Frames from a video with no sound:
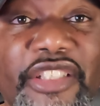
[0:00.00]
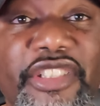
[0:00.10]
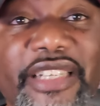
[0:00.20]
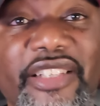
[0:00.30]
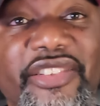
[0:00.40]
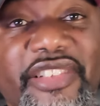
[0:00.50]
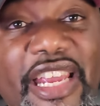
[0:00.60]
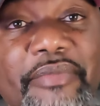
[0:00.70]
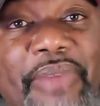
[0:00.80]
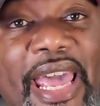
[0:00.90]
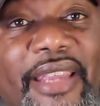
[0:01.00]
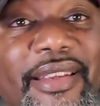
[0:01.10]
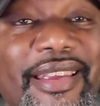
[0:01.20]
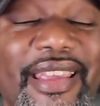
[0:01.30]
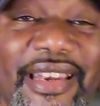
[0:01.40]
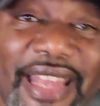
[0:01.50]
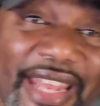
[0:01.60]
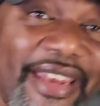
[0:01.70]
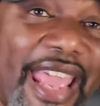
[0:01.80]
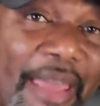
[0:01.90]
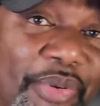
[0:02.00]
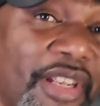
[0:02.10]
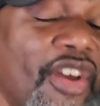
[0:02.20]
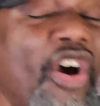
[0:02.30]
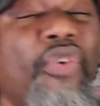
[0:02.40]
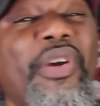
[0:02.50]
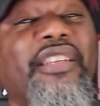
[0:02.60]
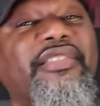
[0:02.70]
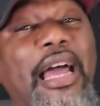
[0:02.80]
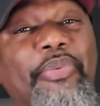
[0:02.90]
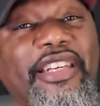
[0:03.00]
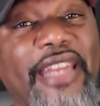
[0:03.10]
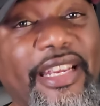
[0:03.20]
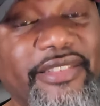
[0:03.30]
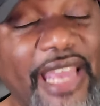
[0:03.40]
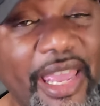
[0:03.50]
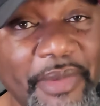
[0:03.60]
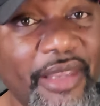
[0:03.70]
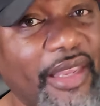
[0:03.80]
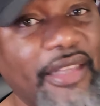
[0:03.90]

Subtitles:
You just sit back and let it happen. Oh, we'll stop it the next time.